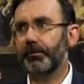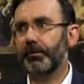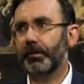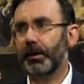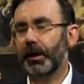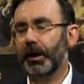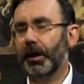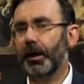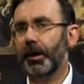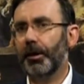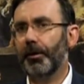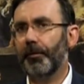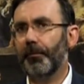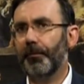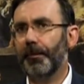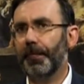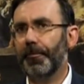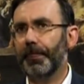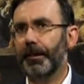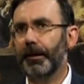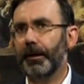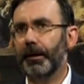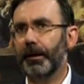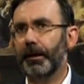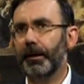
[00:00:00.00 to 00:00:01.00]
Yes.
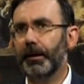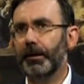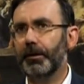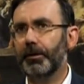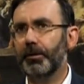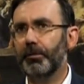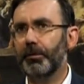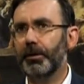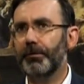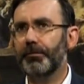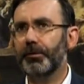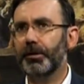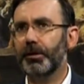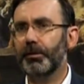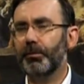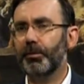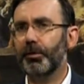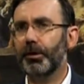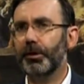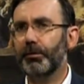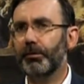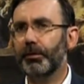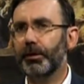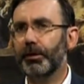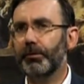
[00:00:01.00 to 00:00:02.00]
Um, you know, even to the
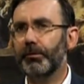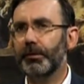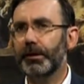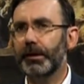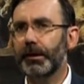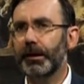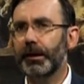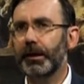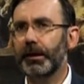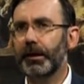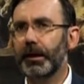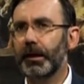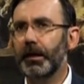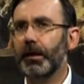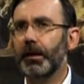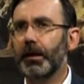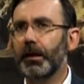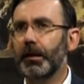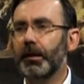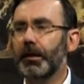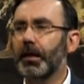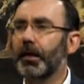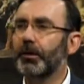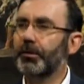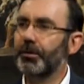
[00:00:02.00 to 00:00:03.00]
point where he would say,
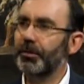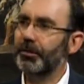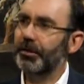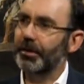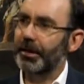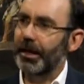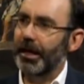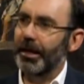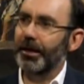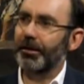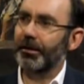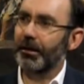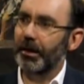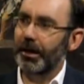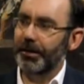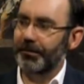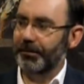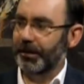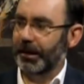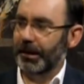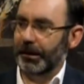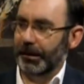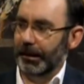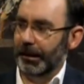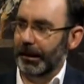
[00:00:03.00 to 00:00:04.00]
not just a hard life
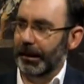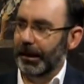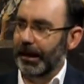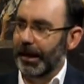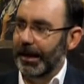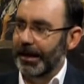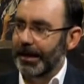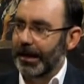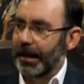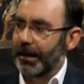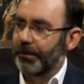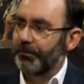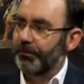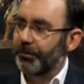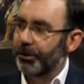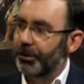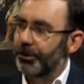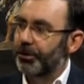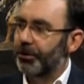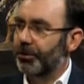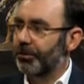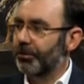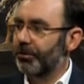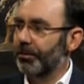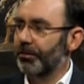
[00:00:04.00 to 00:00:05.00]
that an
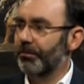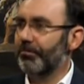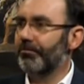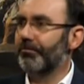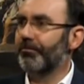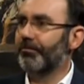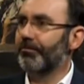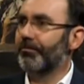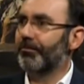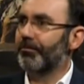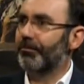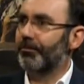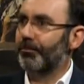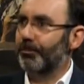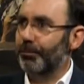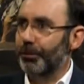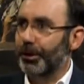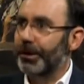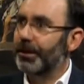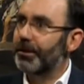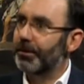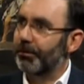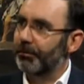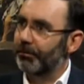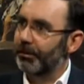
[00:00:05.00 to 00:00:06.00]
average
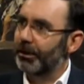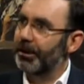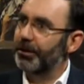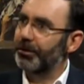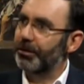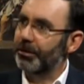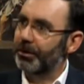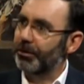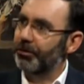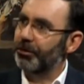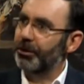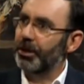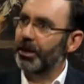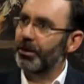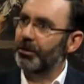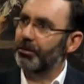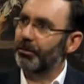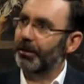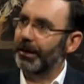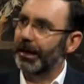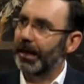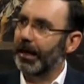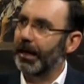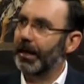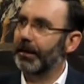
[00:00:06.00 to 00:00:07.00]
priest or religious or
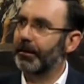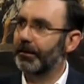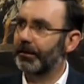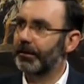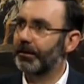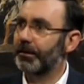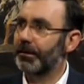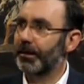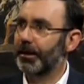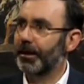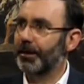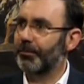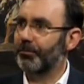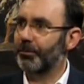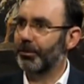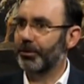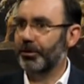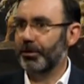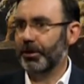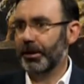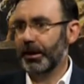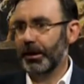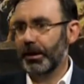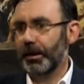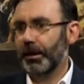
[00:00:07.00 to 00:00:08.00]
Jesuit had at the time,
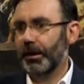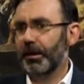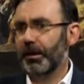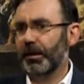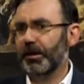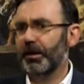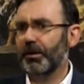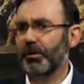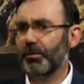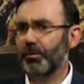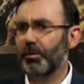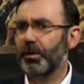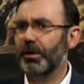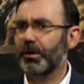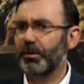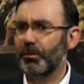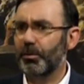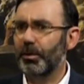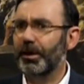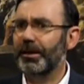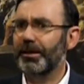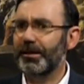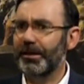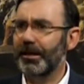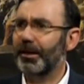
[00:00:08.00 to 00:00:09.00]
which, you know, was
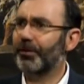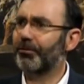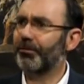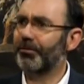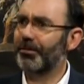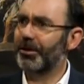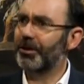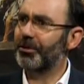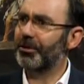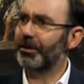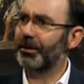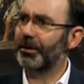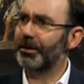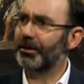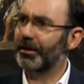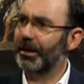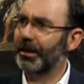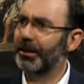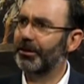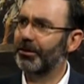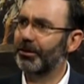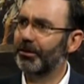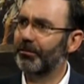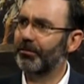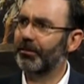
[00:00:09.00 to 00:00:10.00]
quite a sacrificial and,
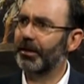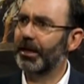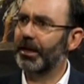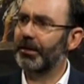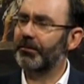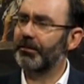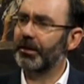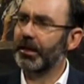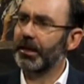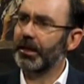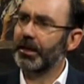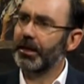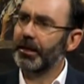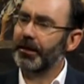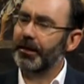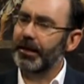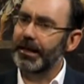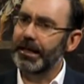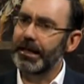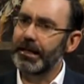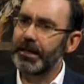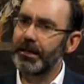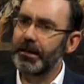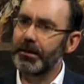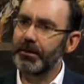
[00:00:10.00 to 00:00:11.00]
and tough life.
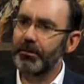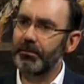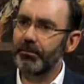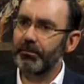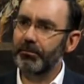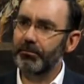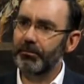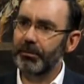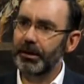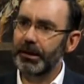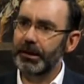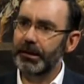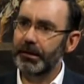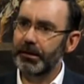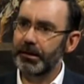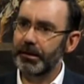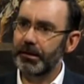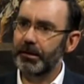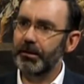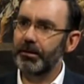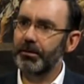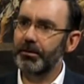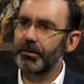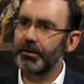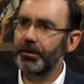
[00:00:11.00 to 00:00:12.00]
He really
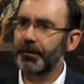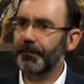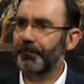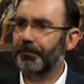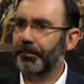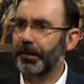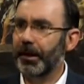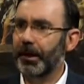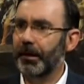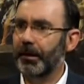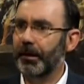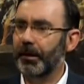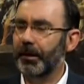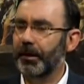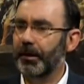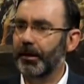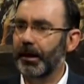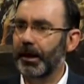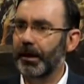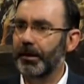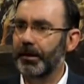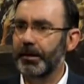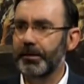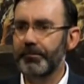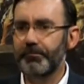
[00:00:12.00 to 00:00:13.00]
discerned uh,
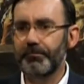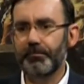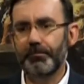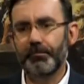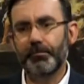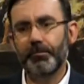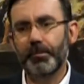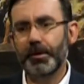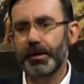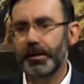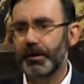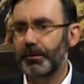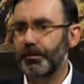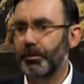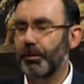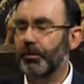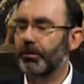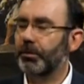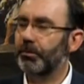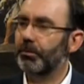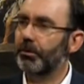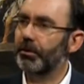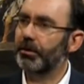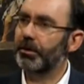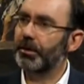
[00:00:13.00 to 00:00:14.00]
and he
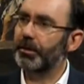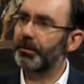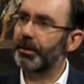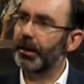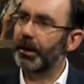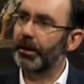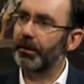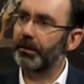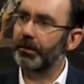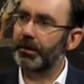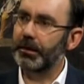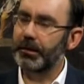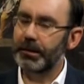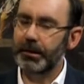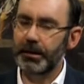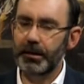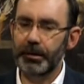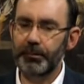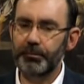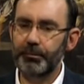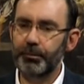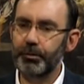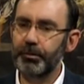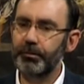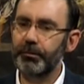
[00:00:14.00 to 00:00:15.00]
spoke to others about it. He
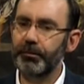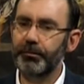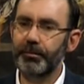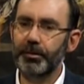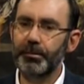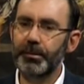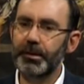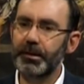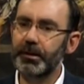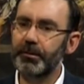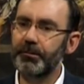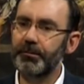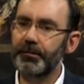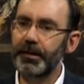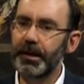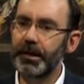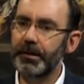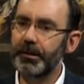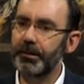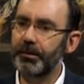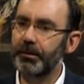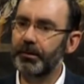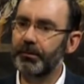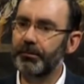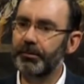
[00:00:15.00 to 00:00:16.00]
got approval from his
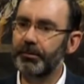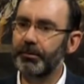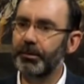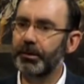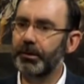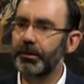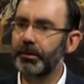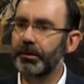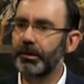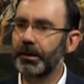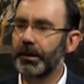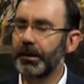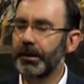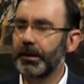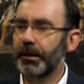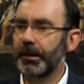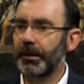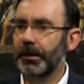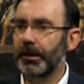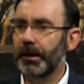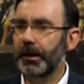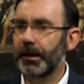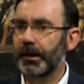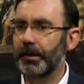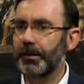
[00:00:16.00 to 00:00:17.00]
confessor and from other
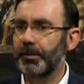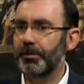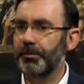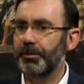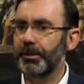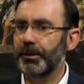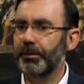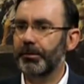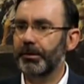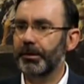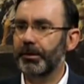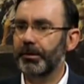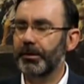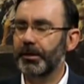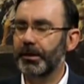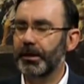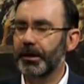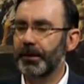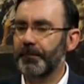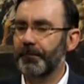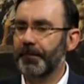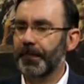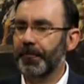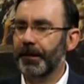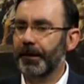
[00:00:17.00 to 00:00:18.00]
uh, superiors
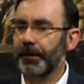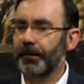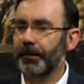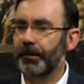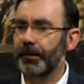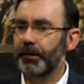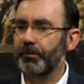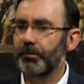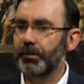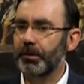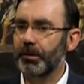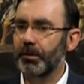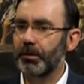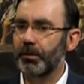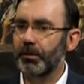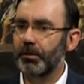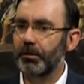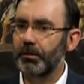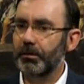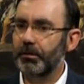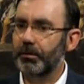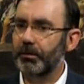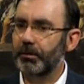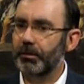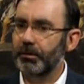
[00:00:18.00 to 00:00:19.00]
that he was
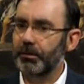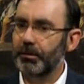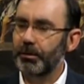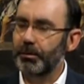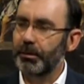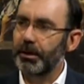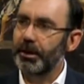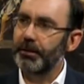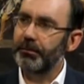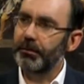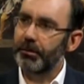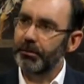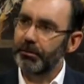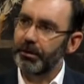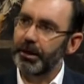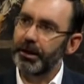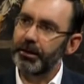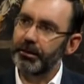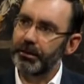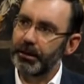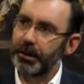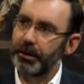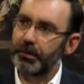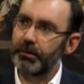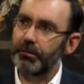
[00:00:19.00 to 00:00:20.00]
called to an even
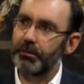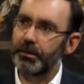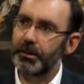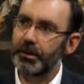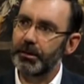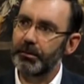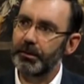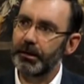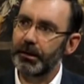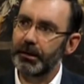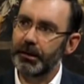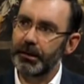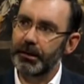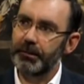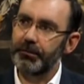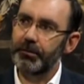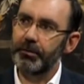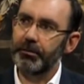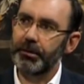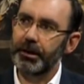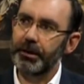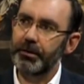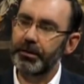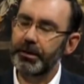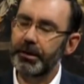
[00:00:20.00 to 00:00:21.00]
greater heroism mm -hmm. and mm-hmm. an even
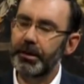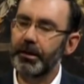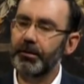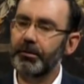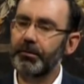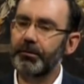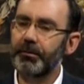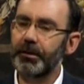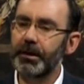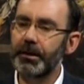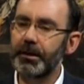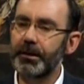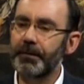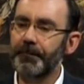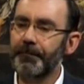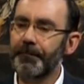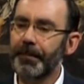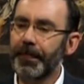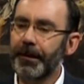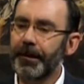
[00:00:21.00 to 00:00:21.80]
greater sacrifice.